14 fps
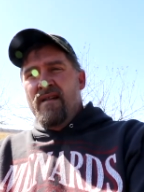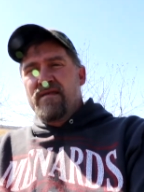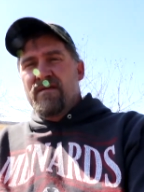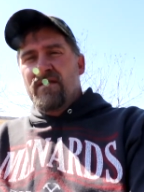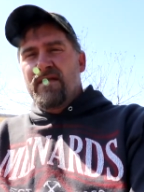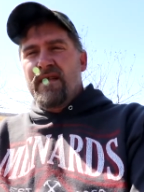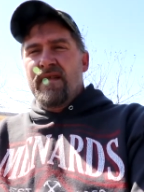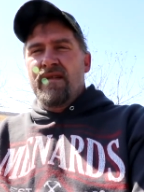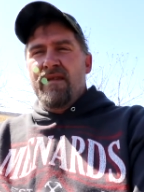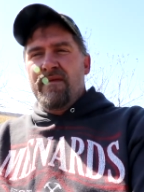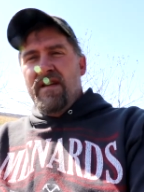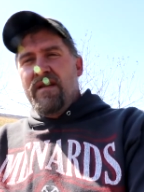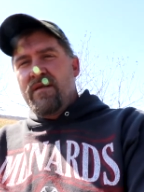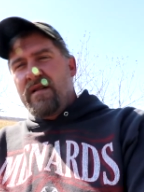So in the
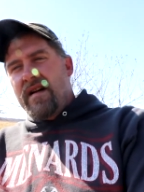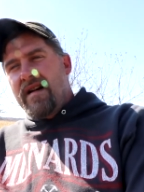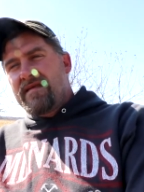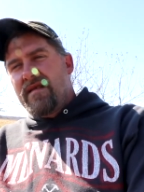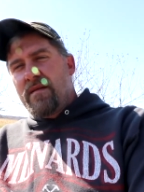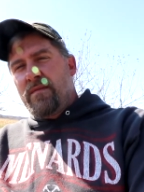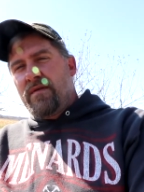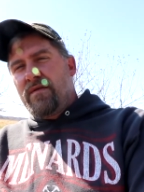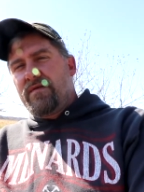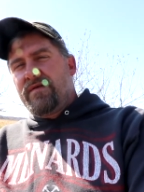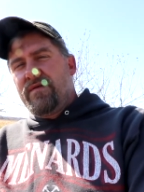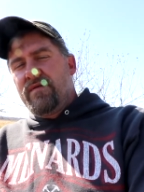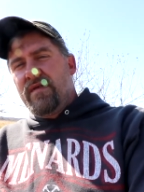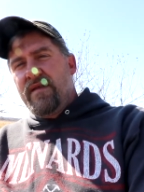video, guys, down below
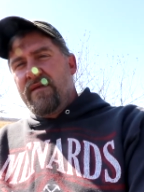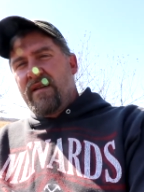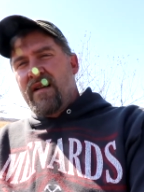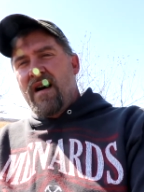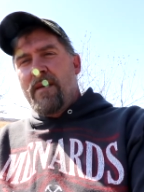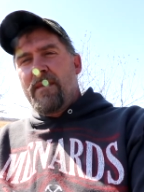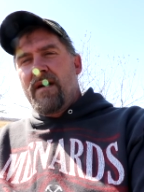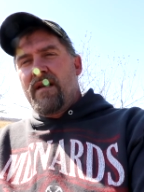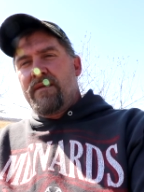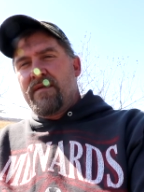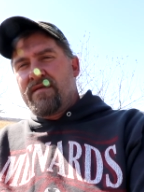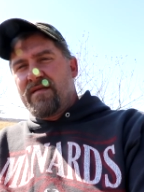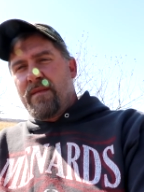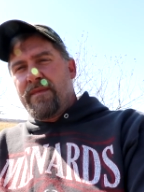too, leave a comment if
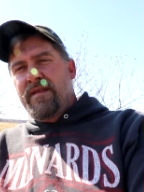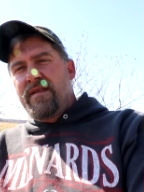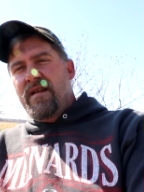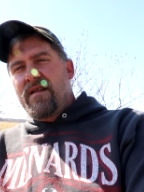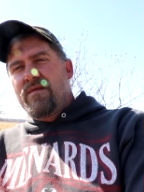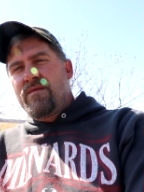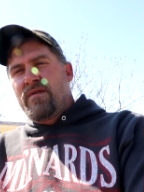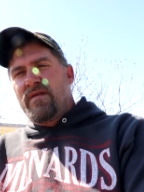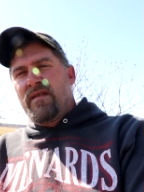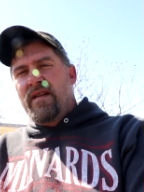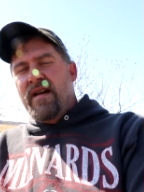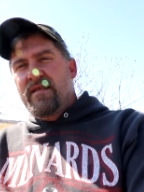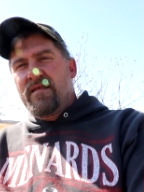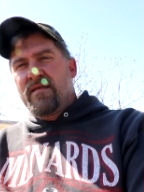there's something that you would
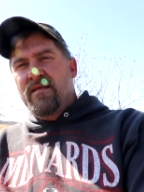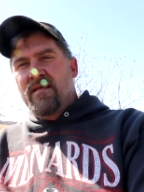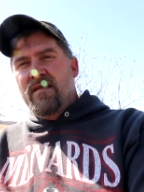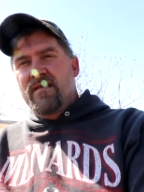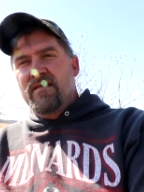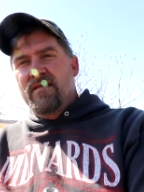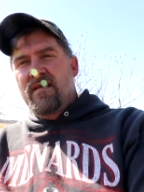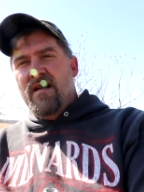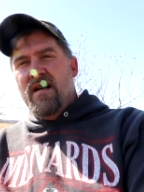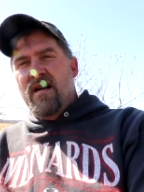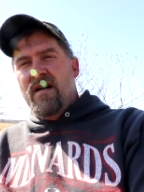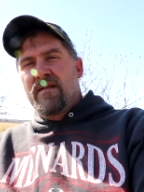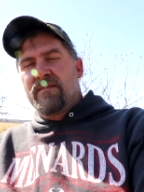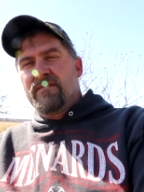like to
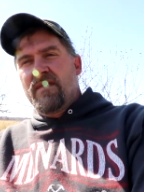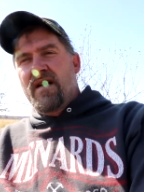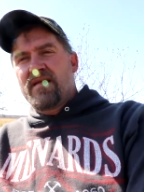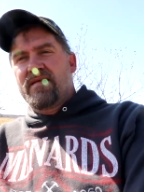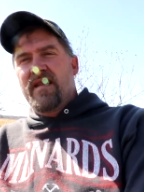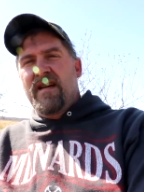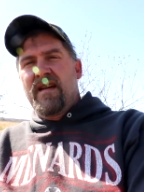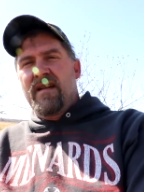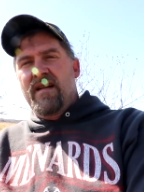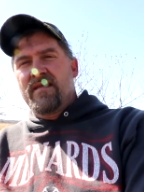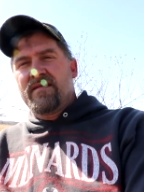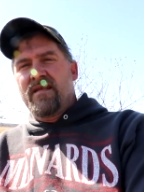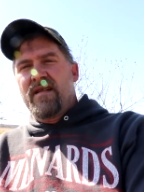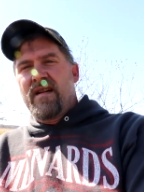us to hit
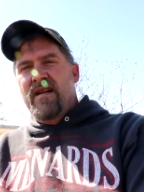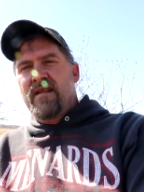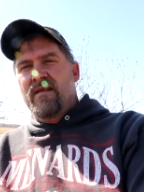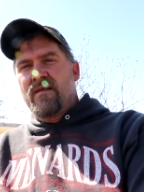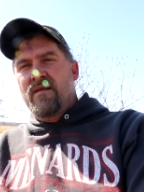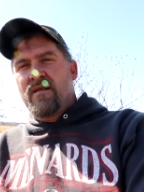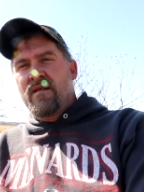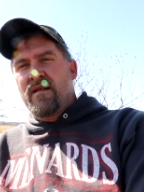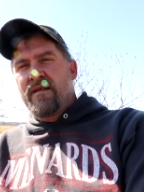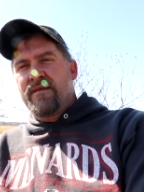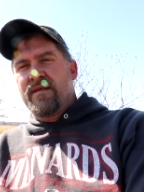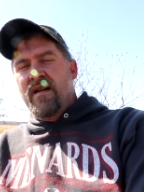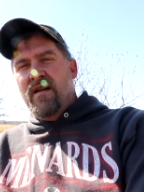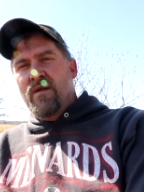on tonight, or
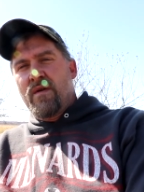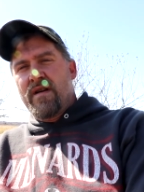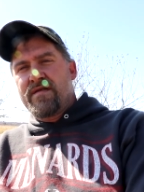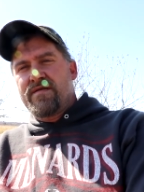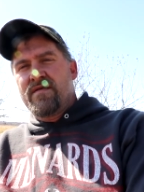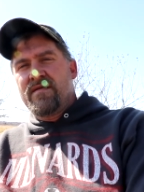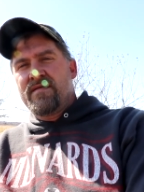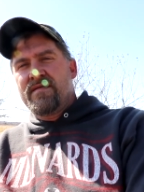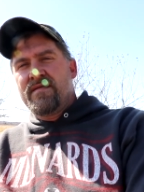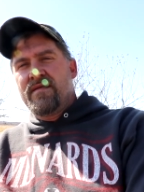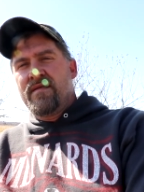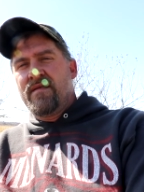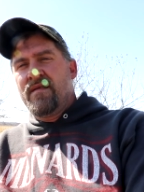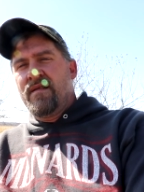if you got questions
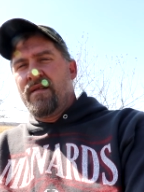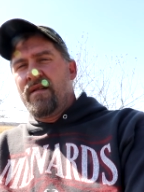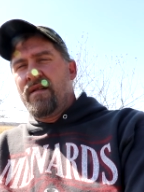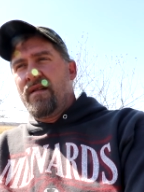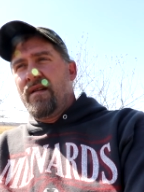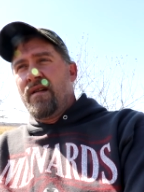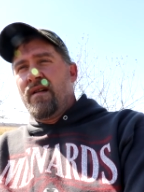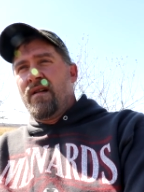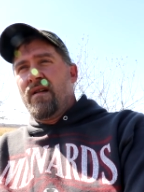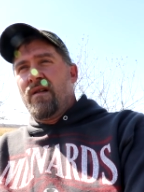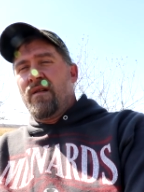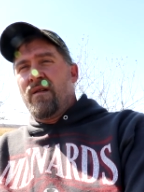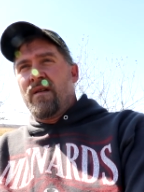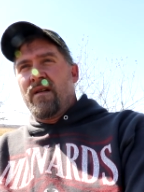
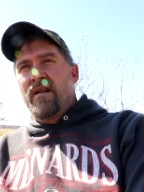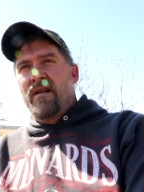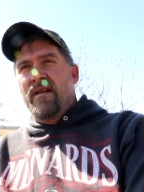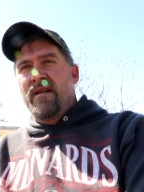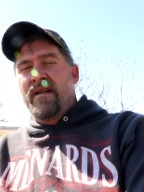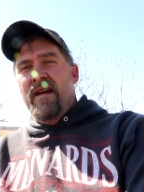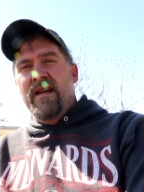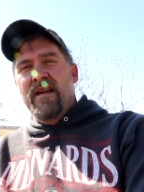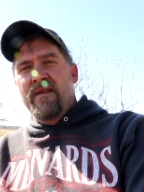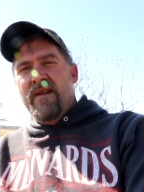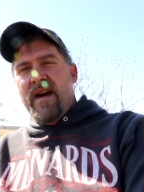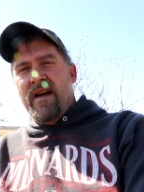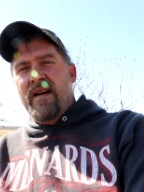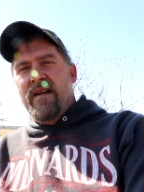or any of
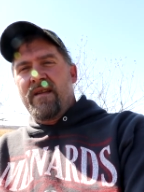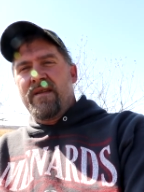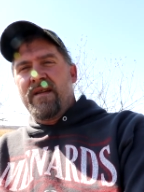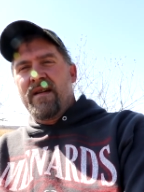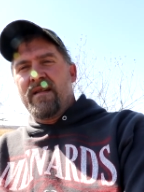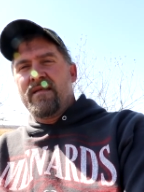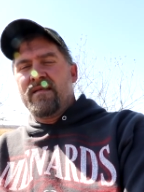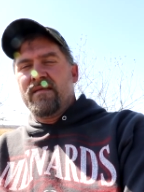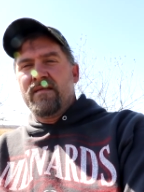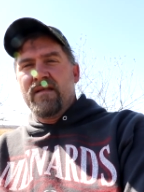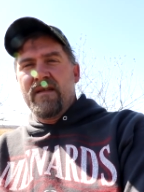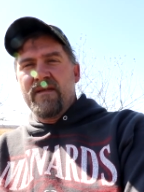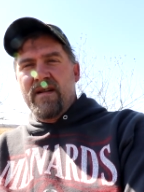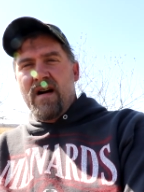that kind of thing.
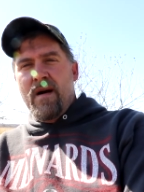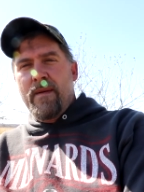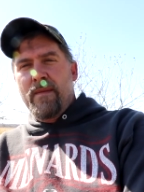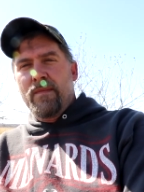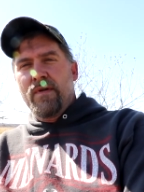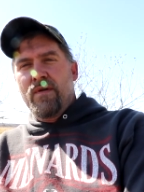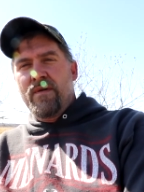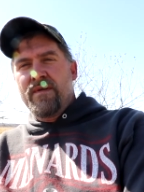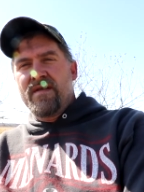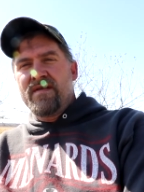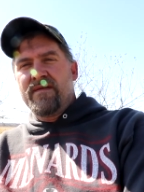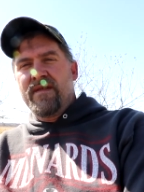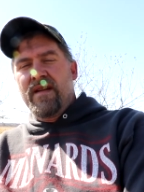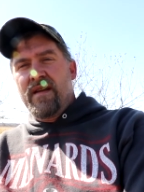Leave a comment below in
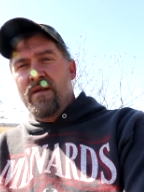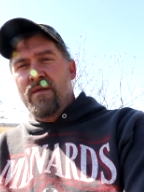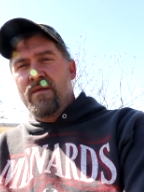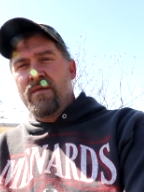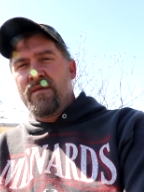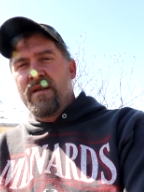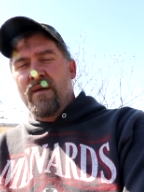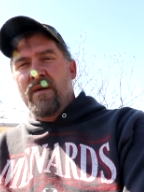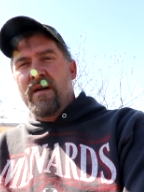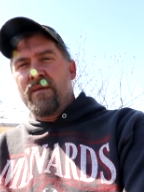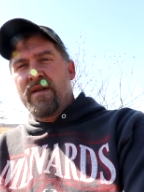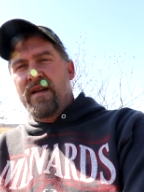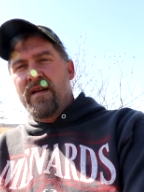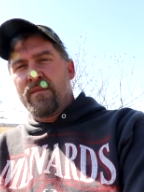this video, that way
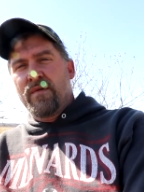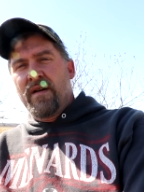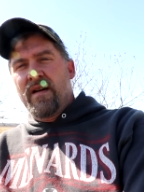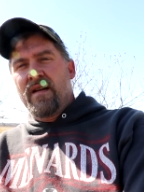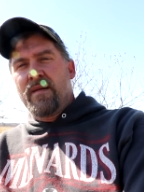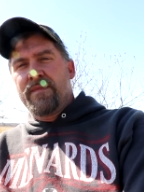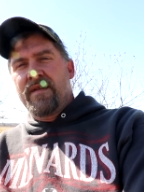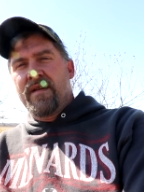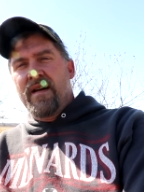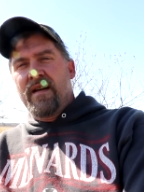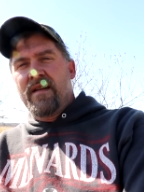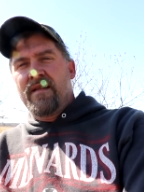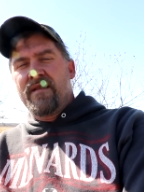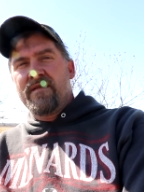we can bring it up
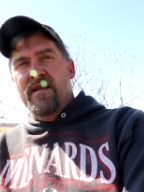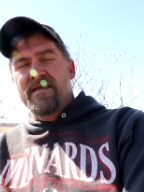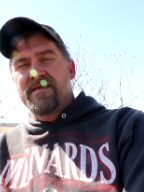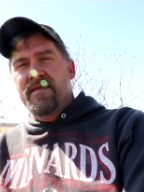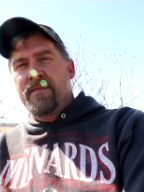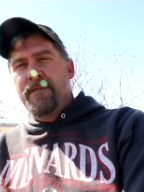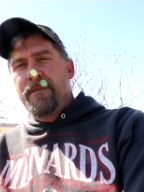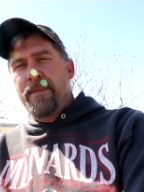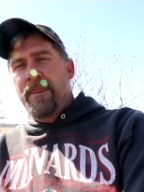tonight and address it.